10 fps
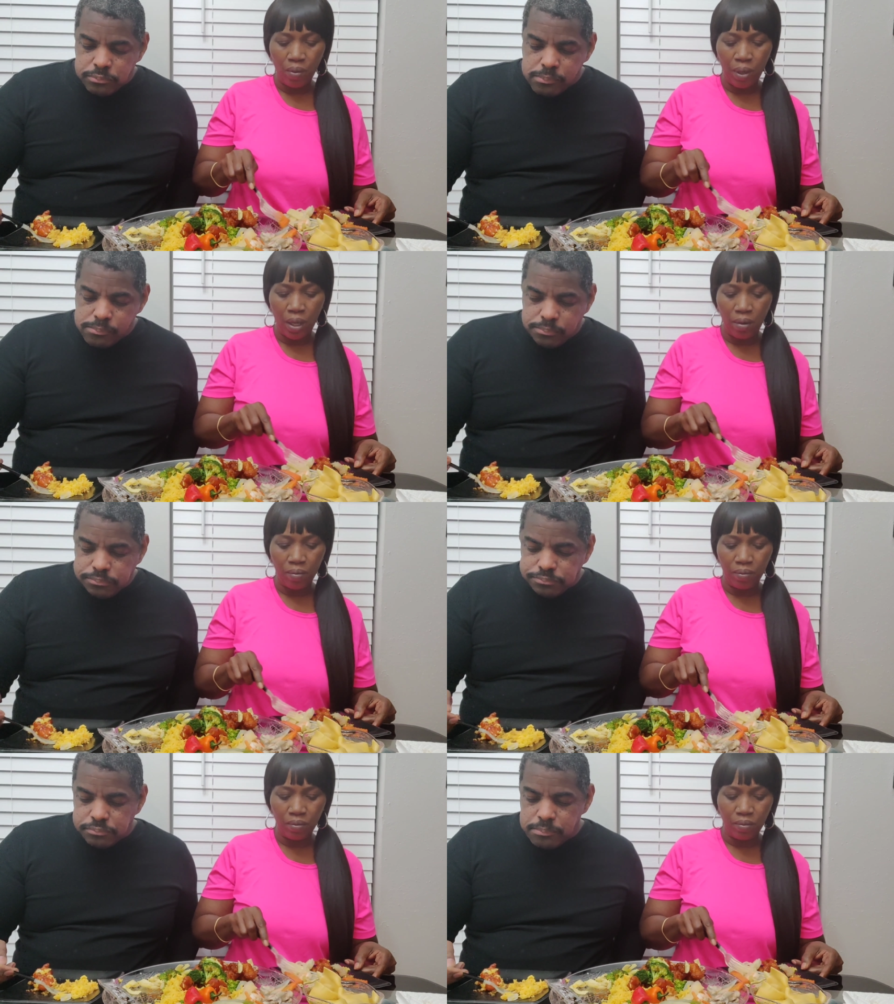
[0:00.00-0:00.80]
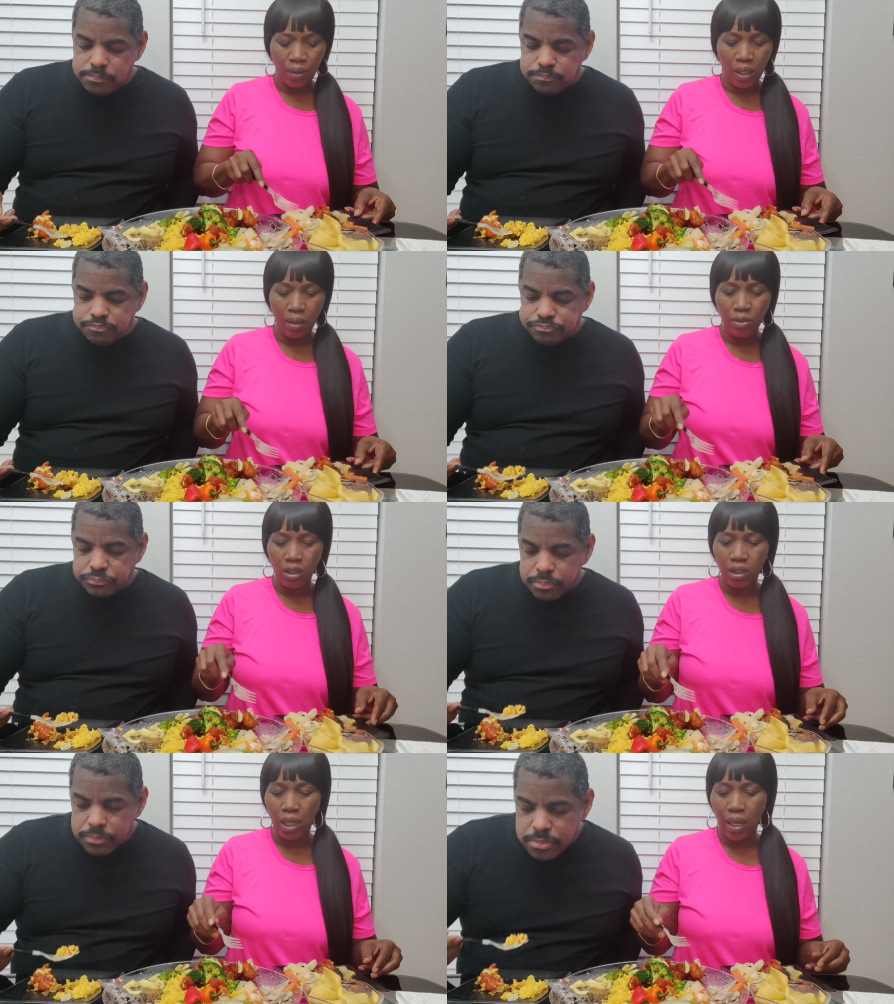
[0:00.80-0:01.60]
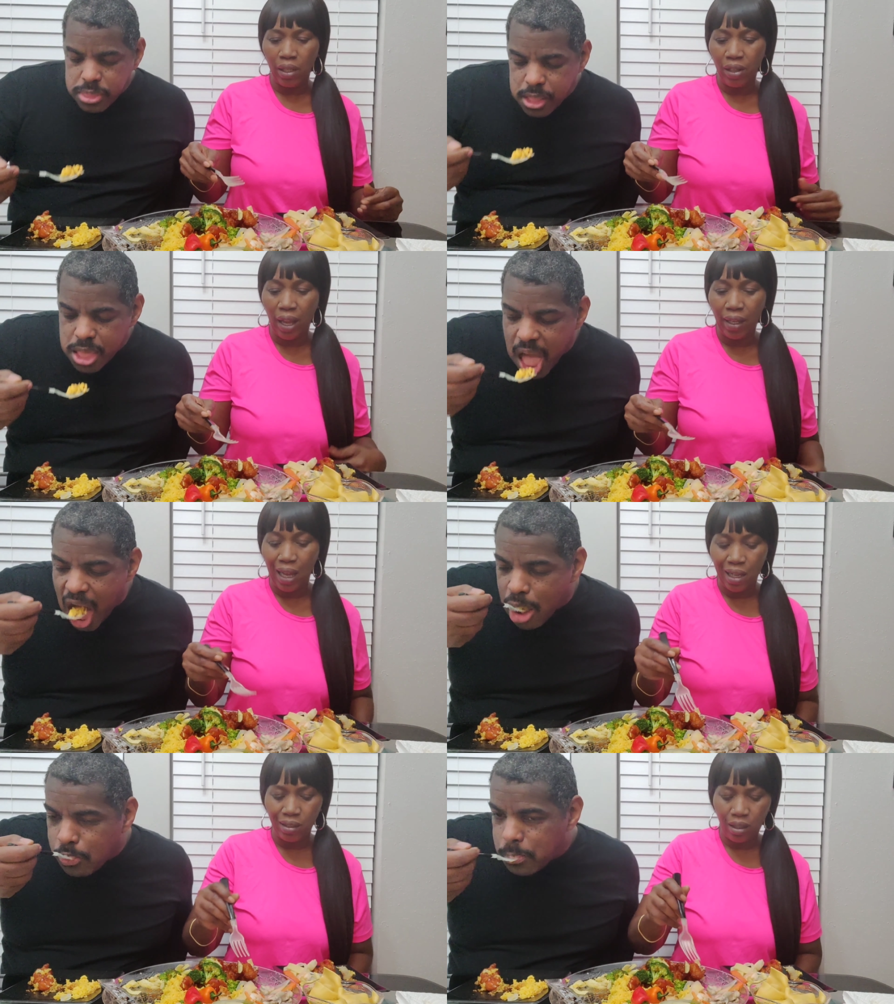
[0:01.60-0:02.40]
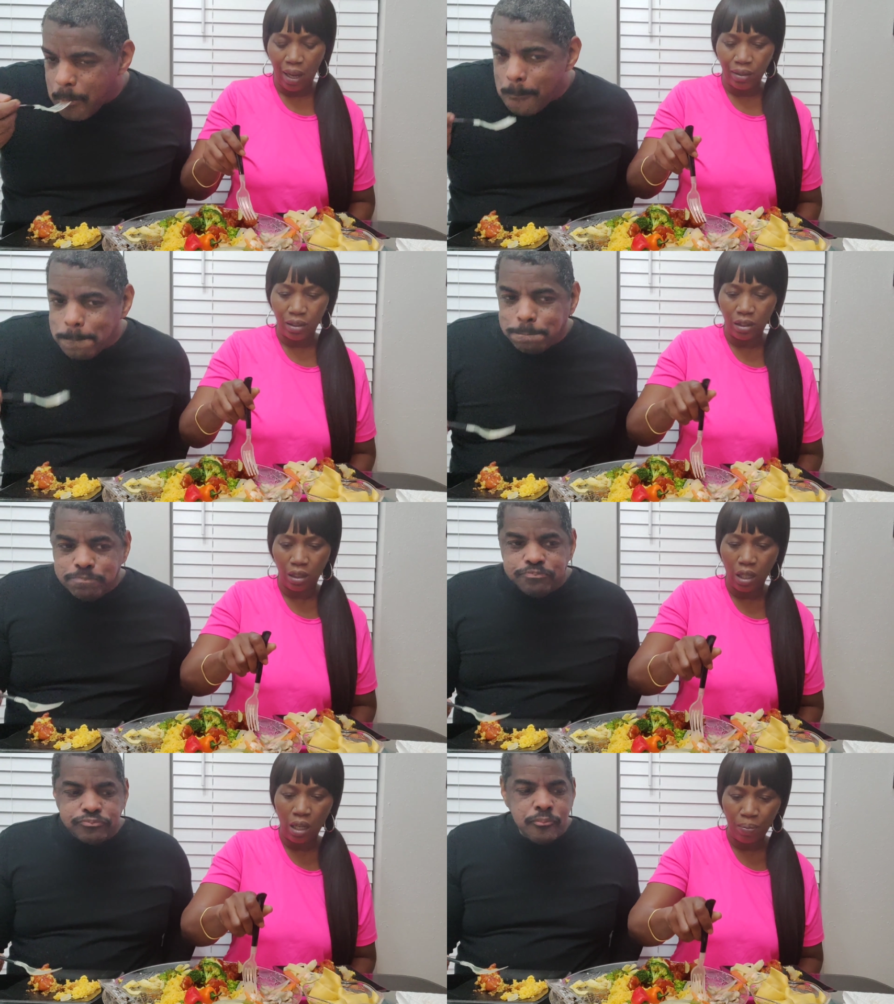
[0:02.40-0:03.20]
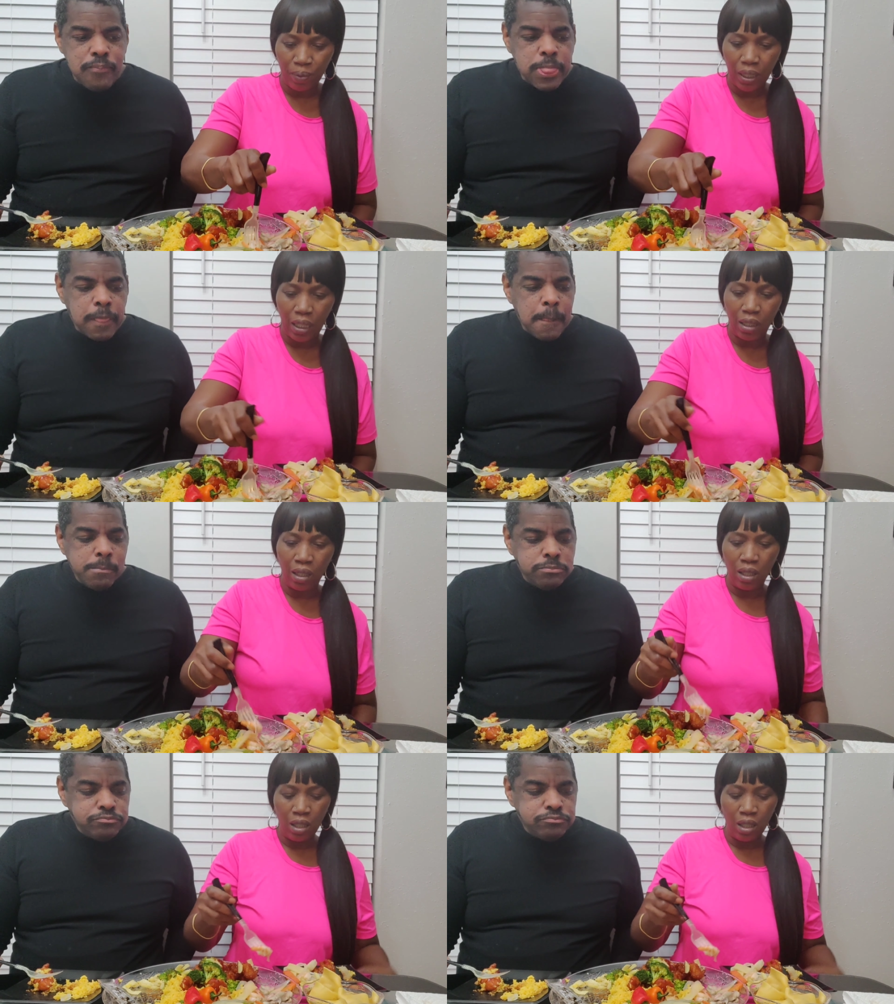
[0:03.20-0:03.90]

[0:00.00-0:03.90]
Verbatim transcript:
Speaker 1: But, but I'm just saying, they contacted the company